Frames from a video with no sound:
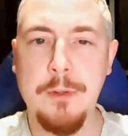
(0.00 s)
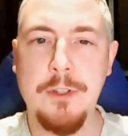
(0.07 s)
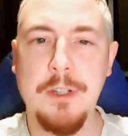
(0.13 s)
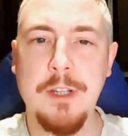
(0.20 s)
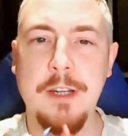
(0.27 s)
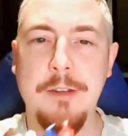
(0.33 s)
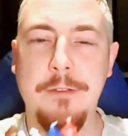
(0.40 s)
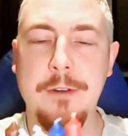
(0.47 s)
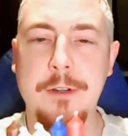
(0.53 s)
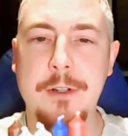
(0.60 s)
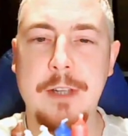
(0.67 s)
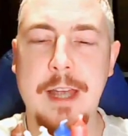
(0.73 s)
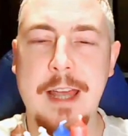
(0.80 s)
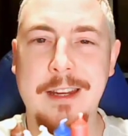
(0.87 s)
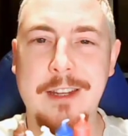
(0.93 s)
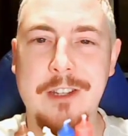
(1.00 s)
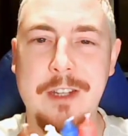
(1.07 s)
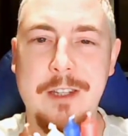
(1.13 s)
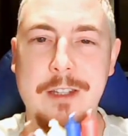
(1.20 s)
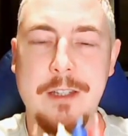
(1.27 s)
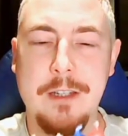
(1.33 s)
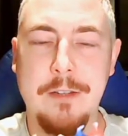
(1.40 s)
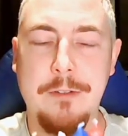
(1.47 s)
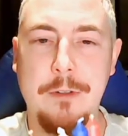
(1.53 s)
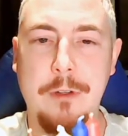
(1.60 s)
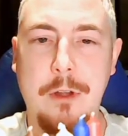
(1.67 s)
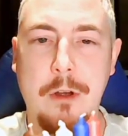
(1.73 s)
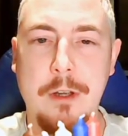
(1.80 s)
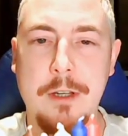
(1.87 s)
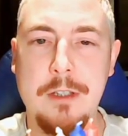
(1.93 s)
to different energies and different
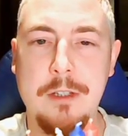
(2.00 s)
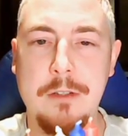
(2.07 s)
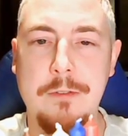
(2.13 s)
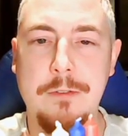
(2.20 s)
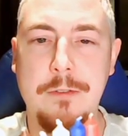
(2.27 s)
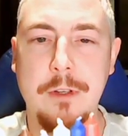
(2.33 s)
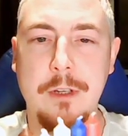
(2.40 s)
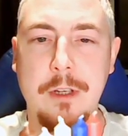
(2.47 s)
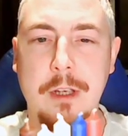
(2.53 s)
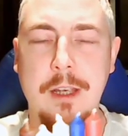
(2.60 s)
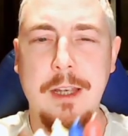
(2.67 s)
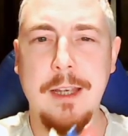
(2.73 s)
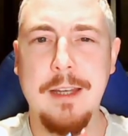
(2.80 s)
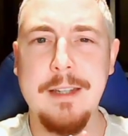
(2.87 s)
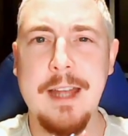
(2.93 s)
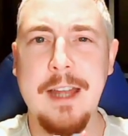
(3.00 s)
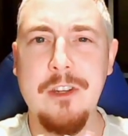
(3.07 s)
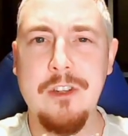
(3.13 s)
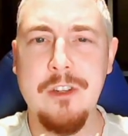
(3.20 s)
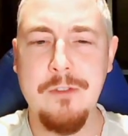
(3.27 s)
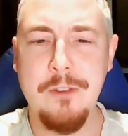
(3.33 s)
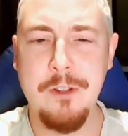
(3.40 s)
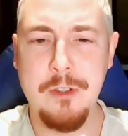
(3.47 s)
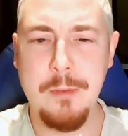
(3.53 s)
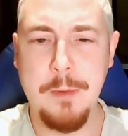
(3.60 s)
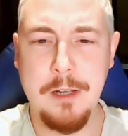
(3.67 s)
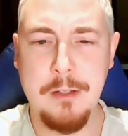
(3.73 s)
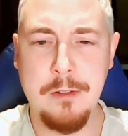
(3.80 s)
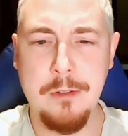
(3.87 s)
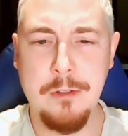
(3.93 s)
kinds of intention for your
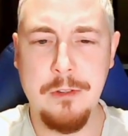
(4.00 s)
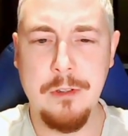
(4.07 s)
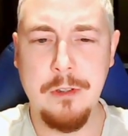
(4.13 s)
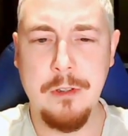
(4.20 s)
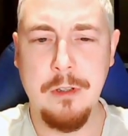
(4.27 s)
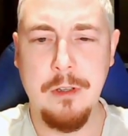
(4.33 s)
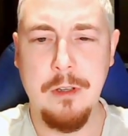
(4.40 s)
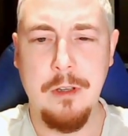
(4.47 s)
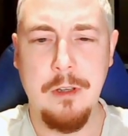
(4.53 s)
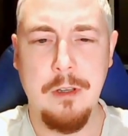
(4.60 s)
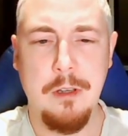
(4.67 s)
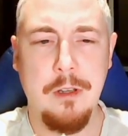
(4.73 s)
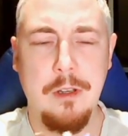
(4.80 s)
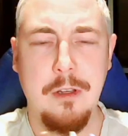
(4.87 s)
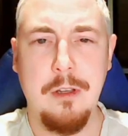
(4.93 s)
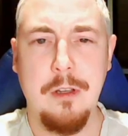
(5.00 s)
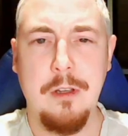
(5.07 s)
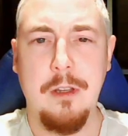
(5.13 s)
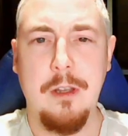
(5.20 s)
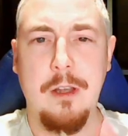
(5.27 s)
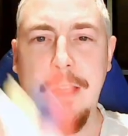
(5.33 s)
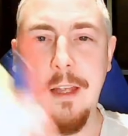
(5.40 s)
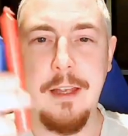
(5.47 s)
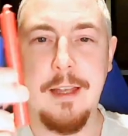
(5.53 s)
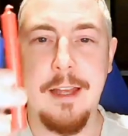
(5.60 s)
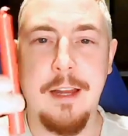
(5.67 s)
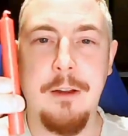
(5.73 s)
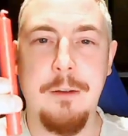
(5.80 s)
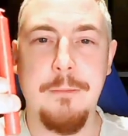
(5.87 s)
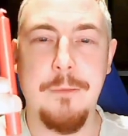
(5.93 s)
spells. I, again,
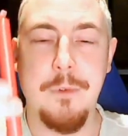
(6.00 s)
I'm